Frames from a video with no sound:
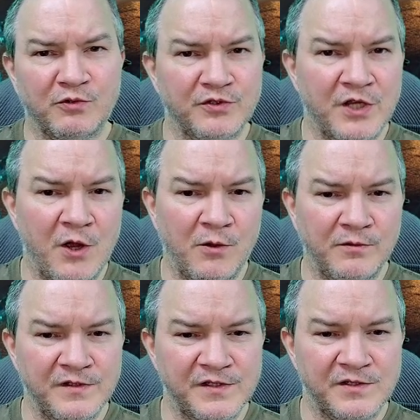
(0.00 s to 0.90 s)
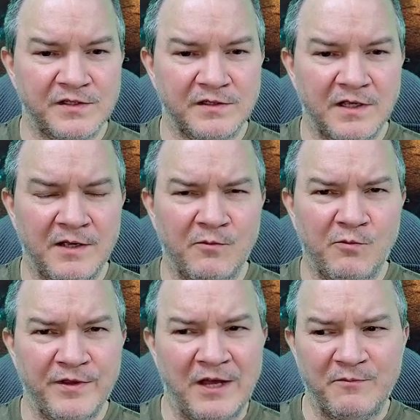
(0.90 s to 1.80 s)
tones
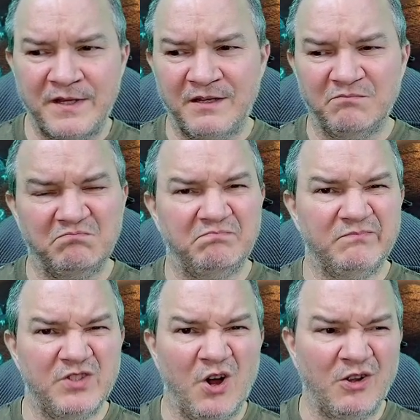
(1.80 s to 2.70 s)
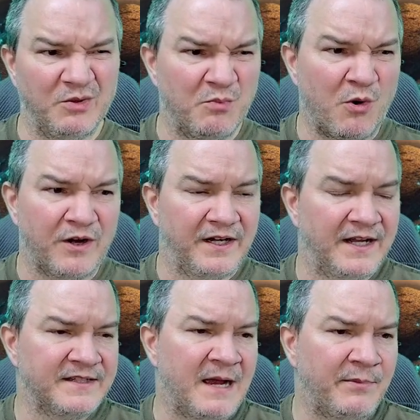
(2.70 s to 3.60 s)
without being dull and boring on
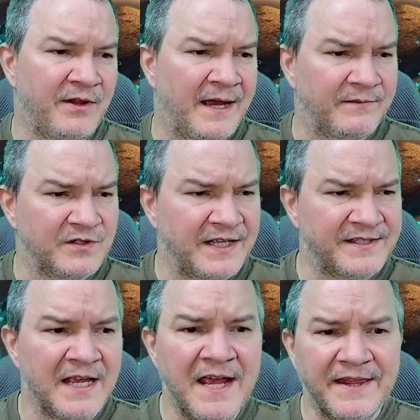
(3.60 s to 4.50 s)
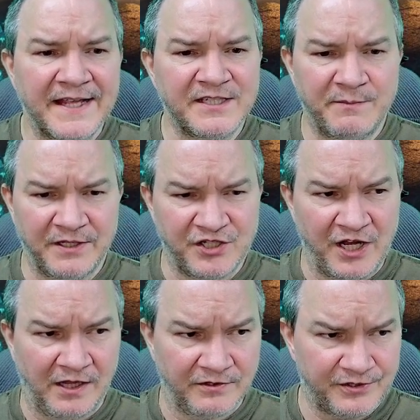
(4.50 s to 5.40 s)
top of that. So that's a big
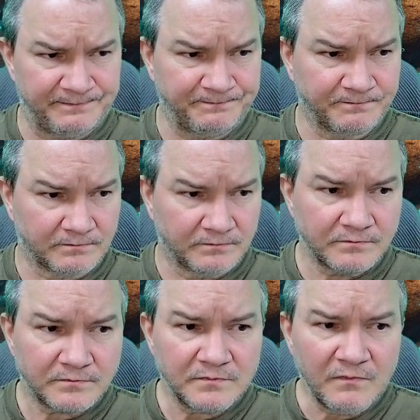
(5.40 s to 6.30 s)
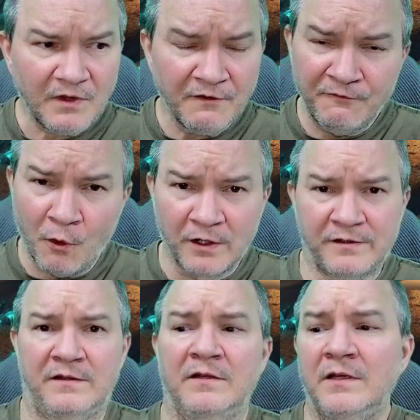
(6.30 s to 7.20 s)
challenge.
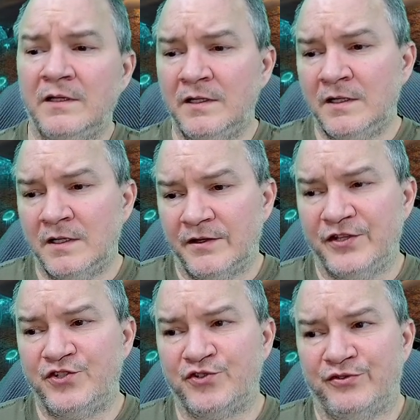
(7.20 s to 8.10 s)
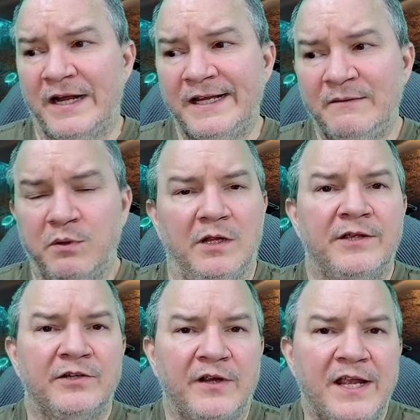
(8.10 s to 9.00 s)
Fourth, the dreaded
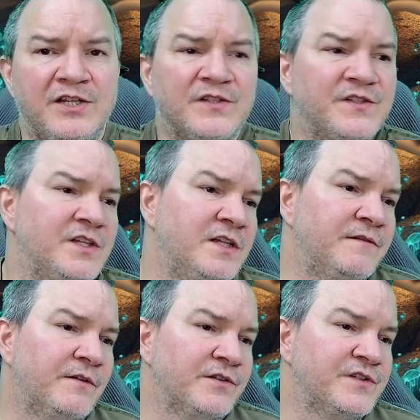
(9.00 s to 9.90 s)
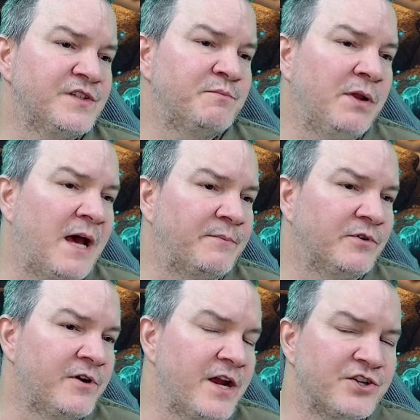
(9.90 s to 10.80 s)
player agency versus plot
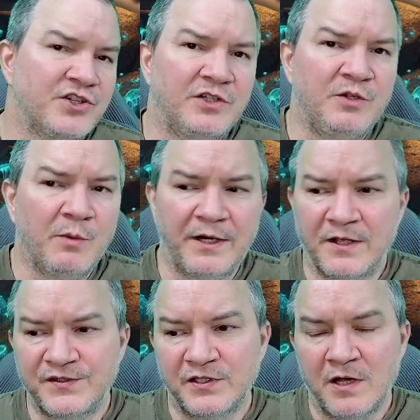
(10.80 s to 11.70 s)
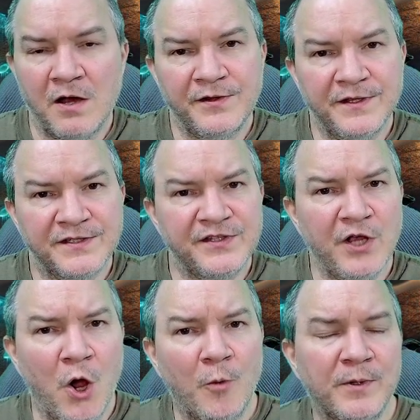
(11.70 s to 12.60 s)
progression. You might also call this the
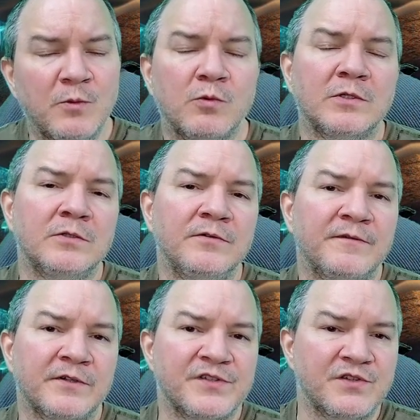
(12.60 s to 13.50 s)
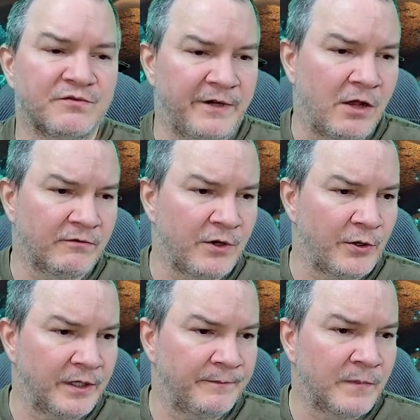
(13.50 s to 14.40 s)
open world versus railroading.